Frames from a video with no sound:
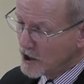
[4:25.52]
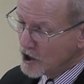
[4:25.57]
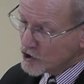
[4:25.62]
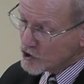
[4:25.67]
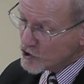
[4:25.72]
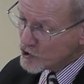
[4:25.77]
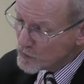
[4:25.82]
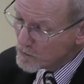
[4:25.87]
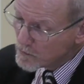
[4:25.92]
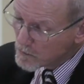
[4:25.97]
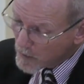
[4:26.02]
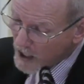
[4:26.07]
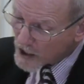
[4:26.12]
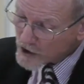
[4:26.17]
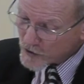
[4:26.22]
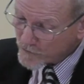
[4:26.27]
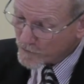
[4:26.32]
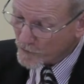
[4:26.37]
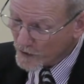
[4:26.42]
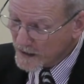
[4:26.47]
You
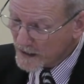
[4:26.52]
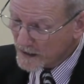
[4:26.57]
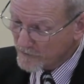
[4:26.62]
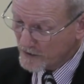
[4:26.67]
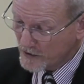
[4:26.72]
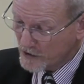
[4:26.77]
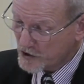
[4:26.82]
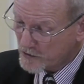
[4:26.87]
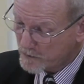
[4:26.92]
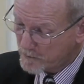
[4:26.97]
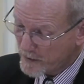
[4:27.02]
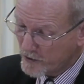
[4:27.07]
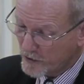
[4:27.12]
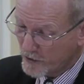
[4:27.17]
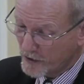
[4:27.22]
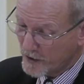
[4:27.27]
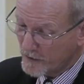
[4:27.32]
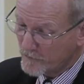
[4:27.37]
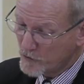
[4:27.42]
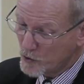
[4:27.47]
must forgive in
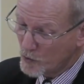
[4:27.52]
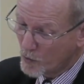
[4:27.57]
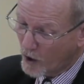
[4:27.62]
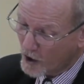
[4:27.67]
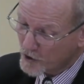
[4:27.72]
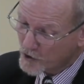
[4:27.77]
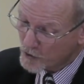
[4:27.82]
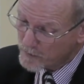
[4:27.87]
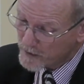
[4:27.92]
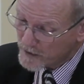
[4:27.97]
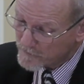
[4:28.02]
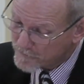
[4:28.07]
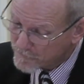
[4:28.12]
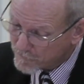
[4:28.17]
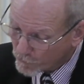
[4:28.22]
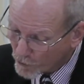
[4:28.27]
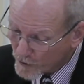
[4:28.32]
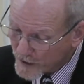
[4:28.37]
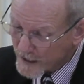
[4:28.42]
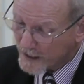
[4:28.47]
spirit if you are to be
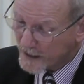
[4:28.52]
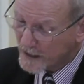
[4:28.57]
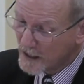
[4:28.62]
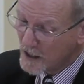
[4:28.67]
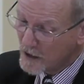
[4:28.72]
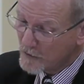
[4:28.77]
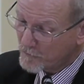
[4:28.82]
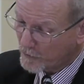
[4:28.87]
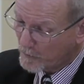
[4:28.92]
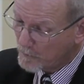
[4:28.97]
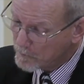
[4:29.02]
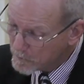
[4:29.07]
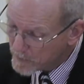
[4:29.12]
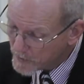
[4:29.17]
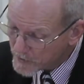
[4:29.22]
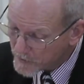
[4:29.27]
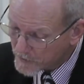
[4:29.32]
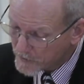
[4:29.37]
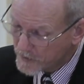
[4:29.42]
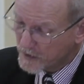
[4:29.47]
free from
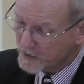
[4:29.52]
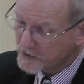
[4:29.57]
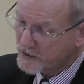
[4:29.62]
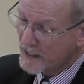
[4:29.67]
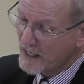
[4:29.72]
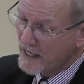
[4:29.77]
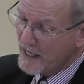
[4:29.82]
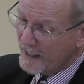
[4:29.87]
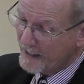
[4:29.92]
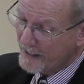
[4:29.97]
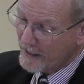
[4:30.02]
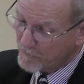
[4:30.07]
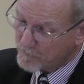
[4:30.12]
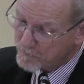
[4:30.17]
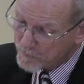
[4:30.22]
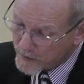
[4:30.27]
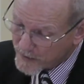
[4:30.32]
bitterness and have